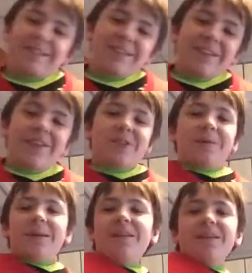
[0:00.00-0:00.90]
Oh, it hurts,
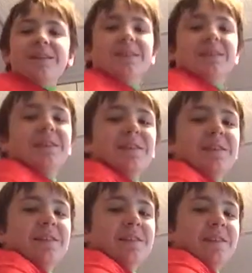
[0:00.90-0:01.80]
but this is
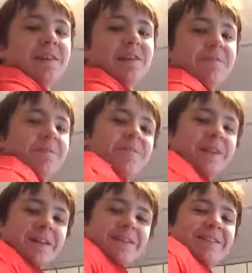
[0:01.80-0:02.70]
how
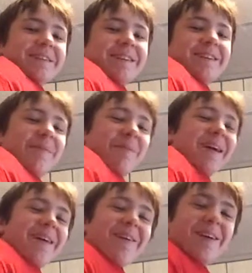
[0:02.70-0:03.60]
fat I am
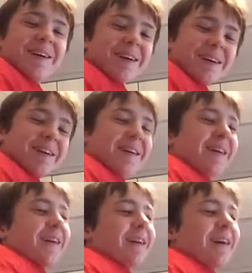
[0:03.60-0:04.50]
now.
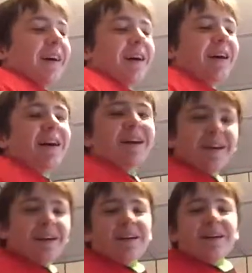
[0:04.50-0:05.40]

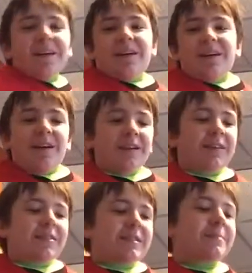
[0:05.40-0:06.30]

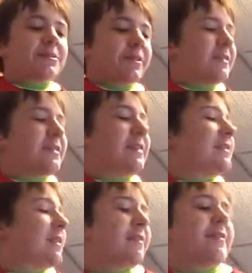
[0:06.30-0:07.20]
There were some shirts
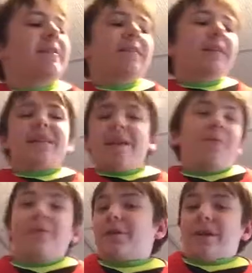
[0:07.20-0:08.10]
that didn't, like, they
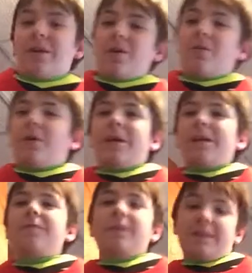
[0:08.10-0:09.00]
weren't gonna go on,
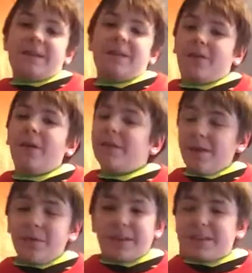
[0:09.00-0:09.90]
and if they did go on,
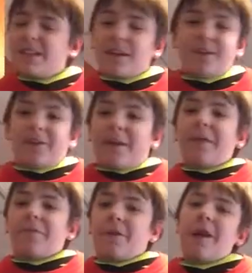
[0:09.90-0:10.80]
they would get stuck there,
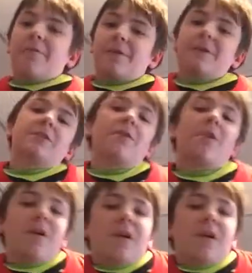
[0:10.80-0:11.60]
like, forever, so